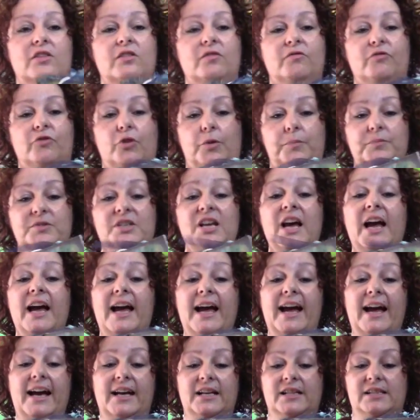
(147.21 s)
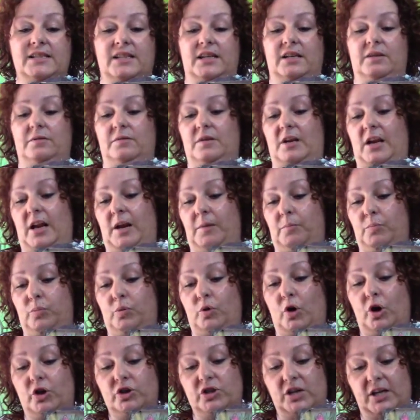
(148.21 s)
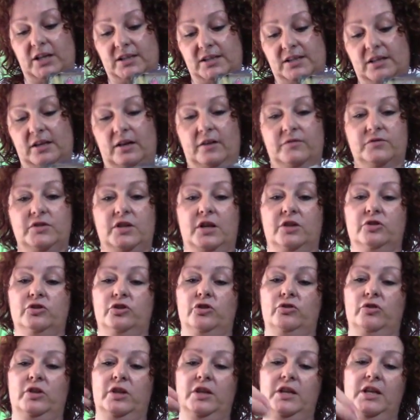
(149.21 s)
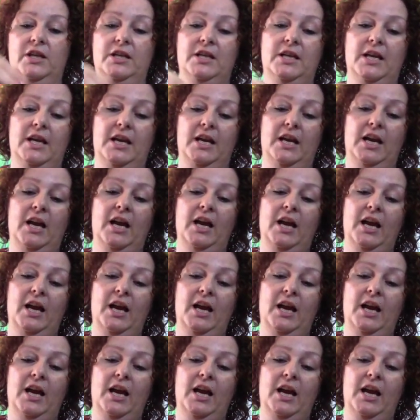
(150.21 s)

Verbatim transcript: from tags and projects that I've done during the year,